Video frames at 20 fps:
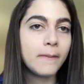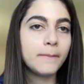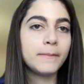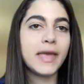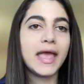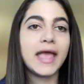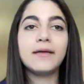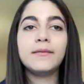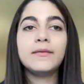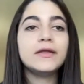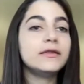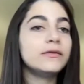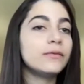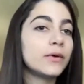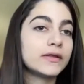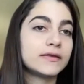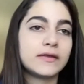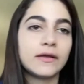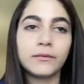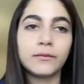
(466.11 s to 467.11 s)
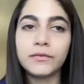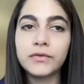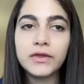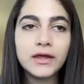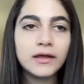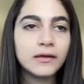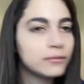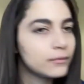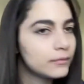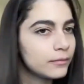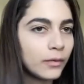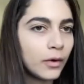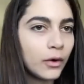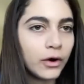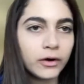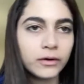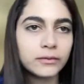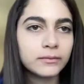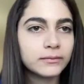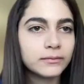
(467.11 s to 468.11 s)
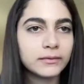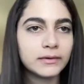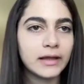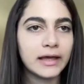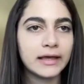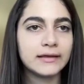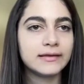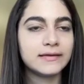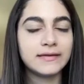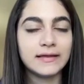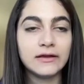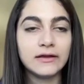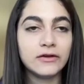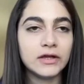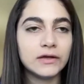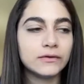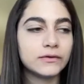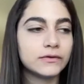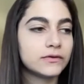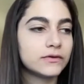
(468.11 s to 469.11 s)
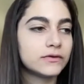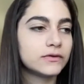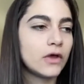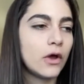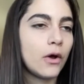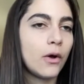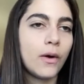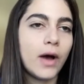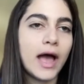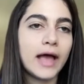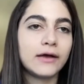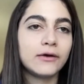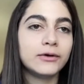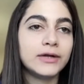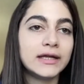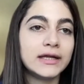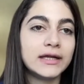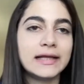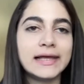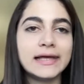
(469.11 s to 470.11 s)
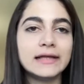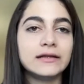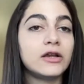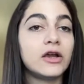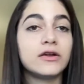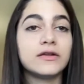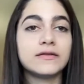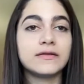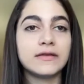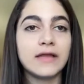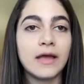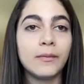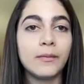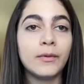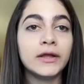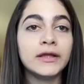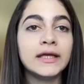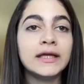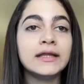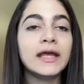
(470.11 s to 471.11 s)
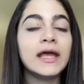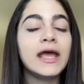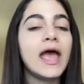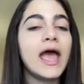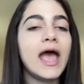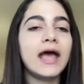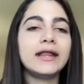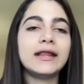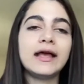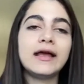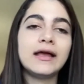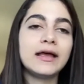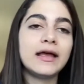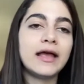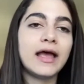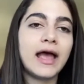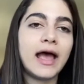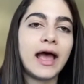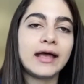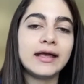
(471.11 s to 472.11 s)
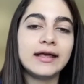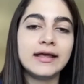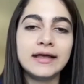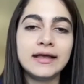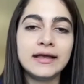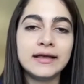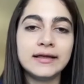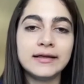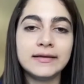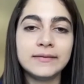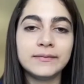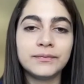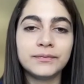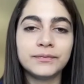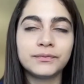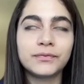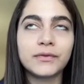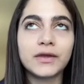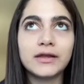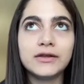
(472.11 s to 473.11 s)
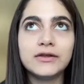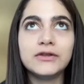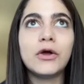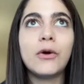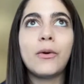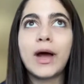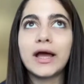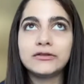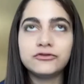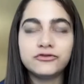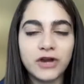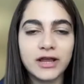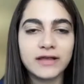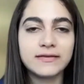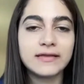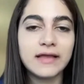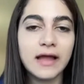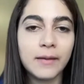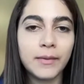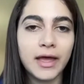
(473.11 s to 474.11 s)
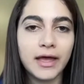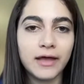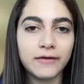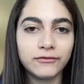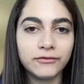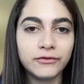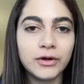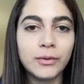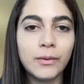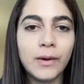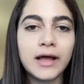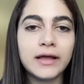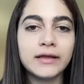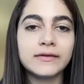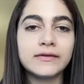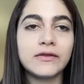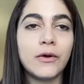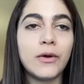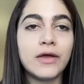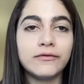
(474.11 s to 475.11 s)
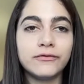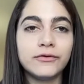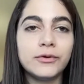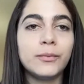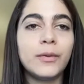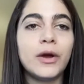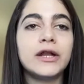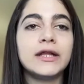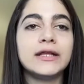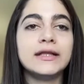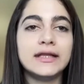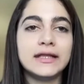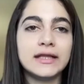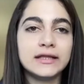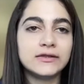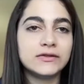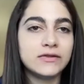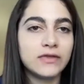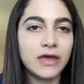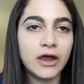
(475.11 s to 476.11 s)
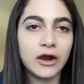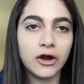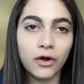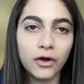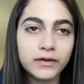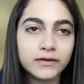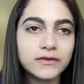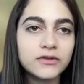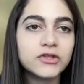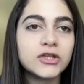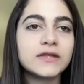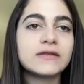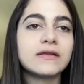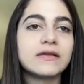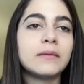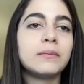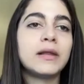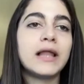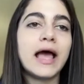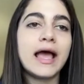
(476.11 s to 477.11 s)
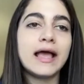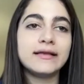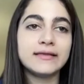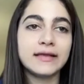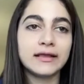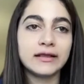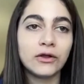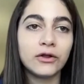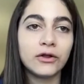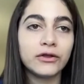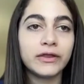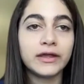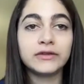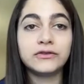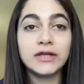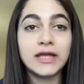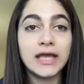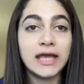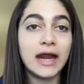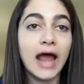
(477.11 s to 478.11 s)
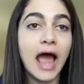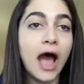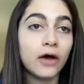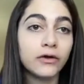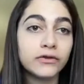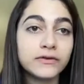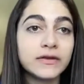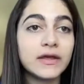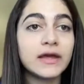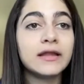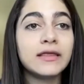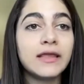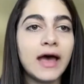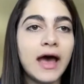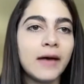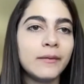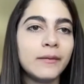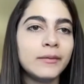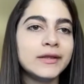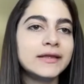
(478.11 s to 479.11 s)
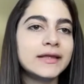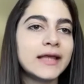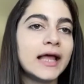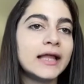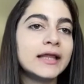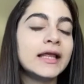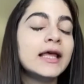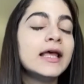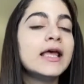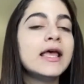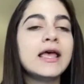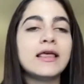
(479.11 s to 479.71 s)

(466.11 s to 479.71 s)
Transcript: Maybe it was something more like serious. So I couldn't let her step on it. And I dressed up everyone. So everybody needed their oxygen supplies and all that to get outside the habitat.